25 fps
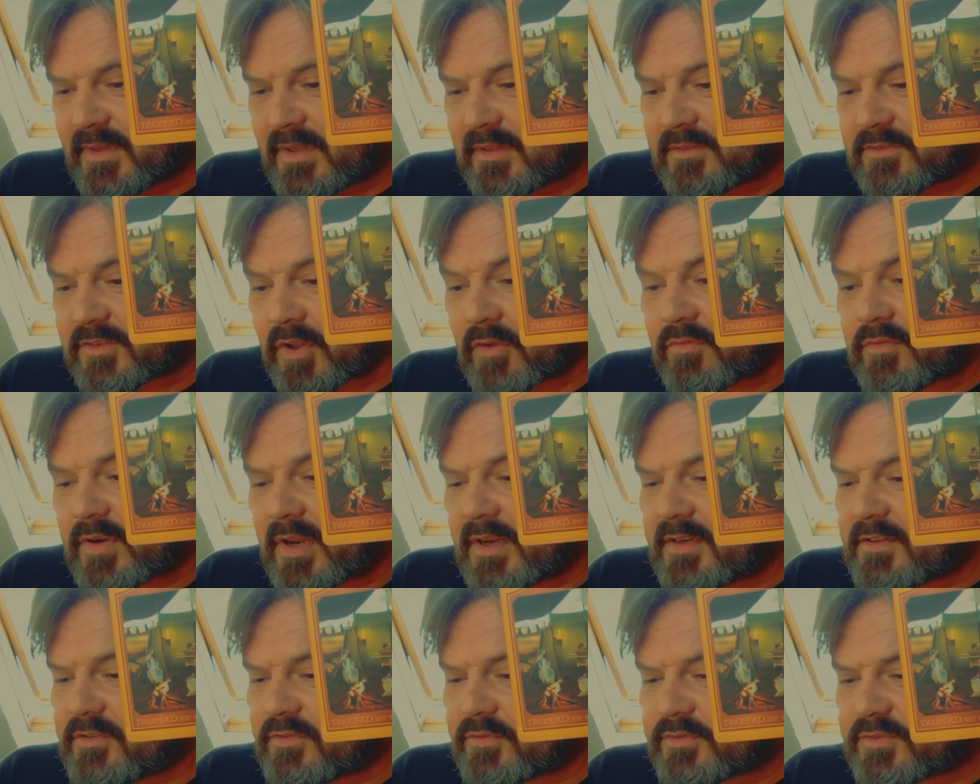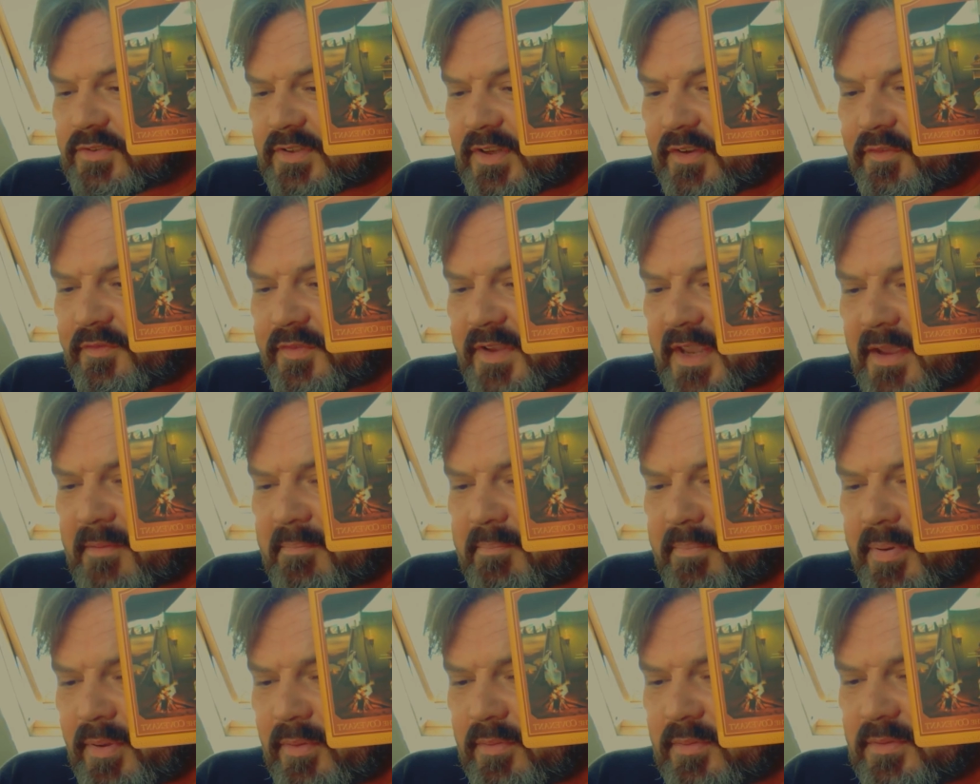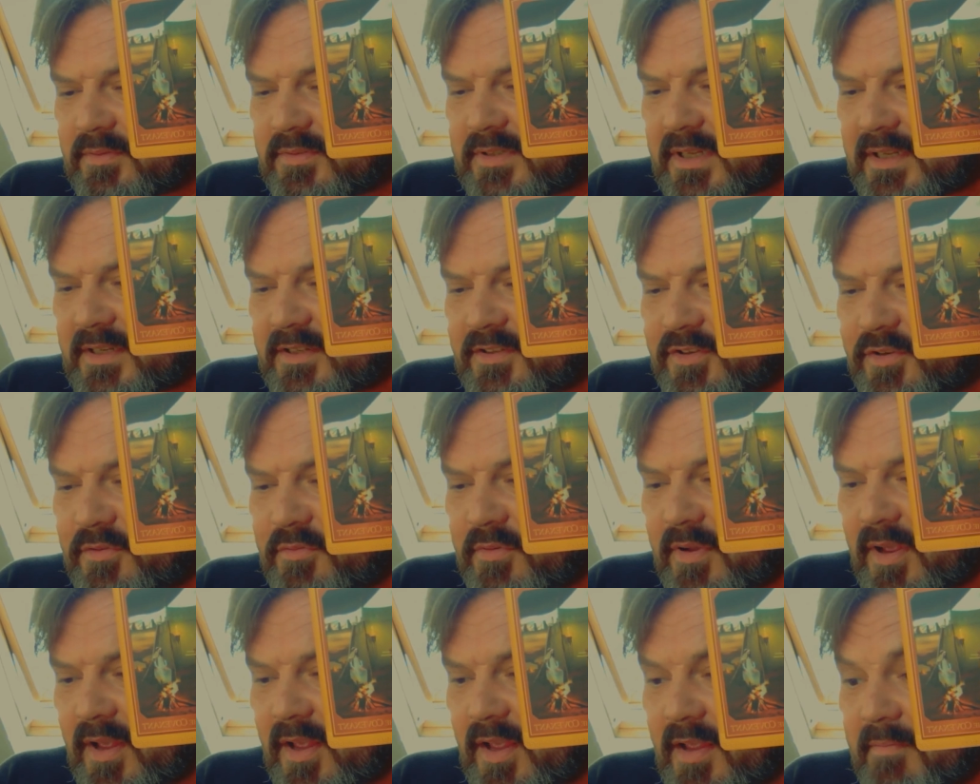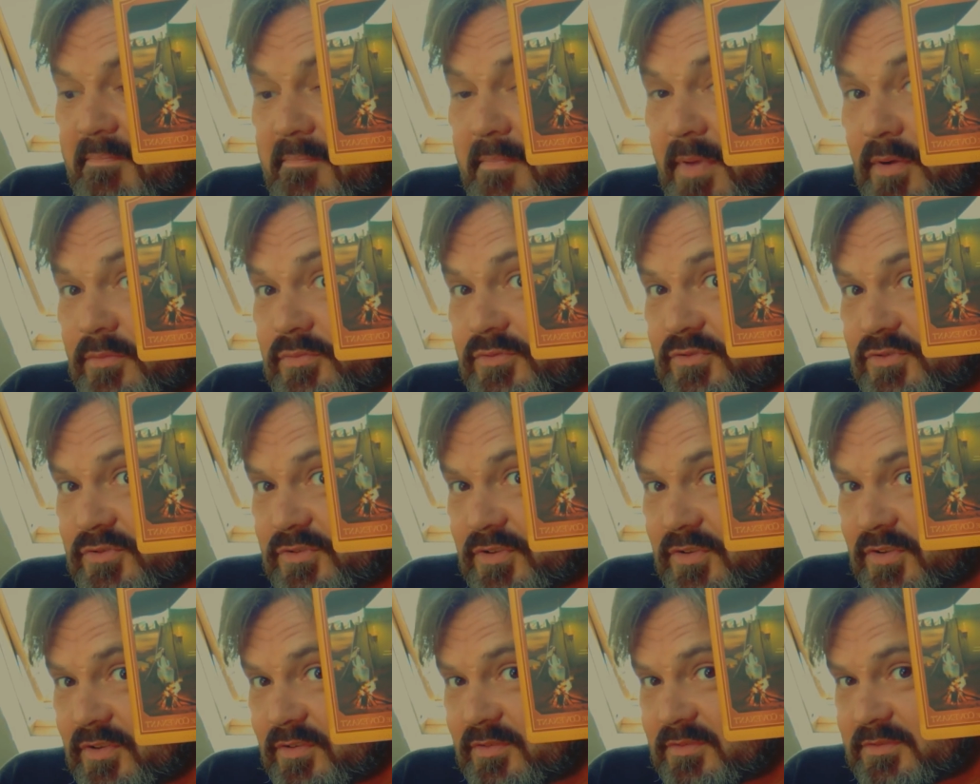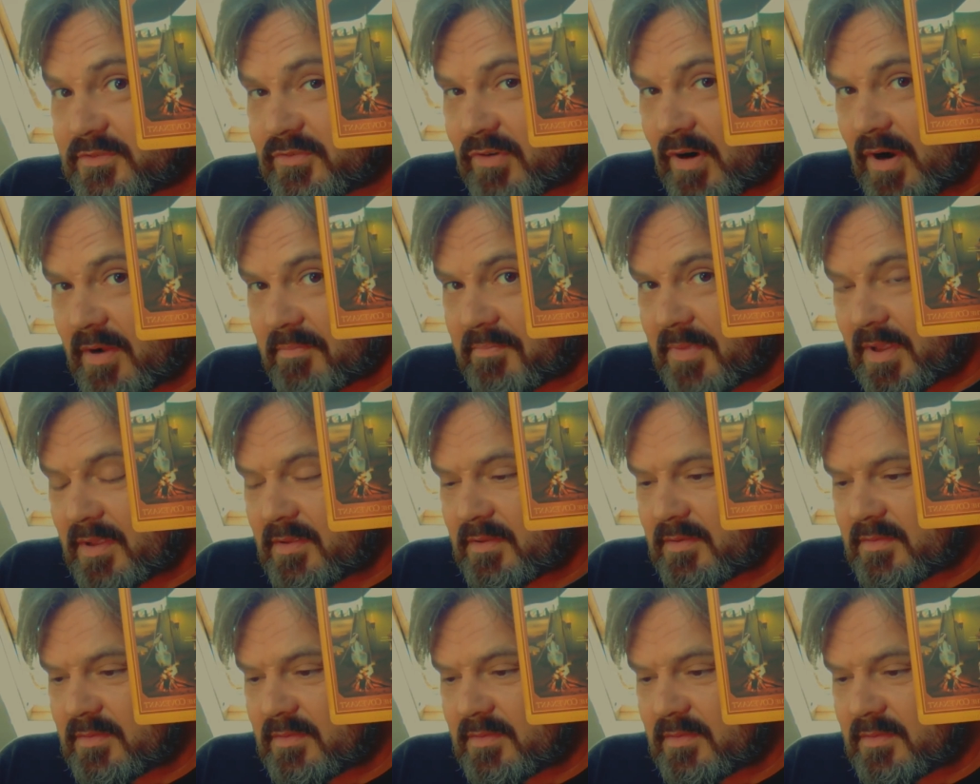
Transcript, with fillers: Don't let yourself get pulled into emotional drama.